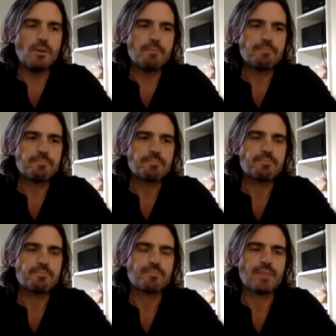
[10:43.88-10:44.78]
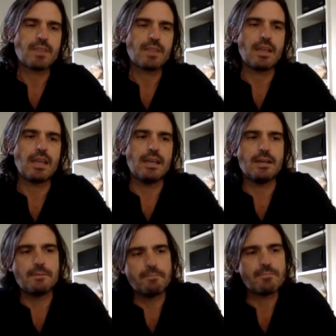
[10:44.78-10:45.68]
um,
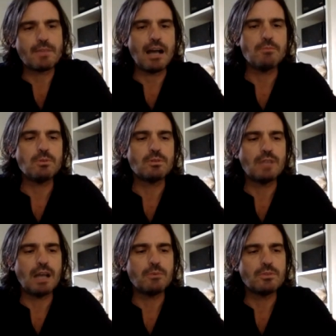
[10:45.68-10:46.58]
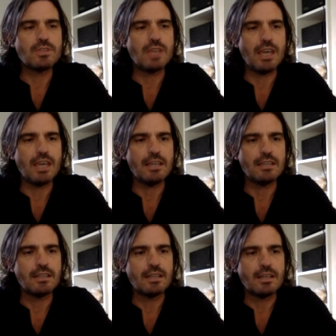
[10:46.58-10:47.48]
um, I would I would say
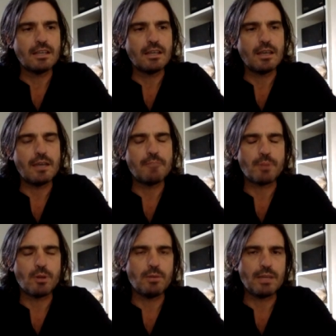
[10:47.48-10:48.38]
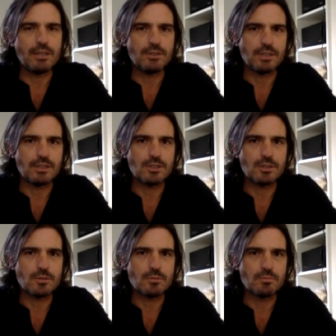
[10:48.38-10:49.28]
uh, probiotics,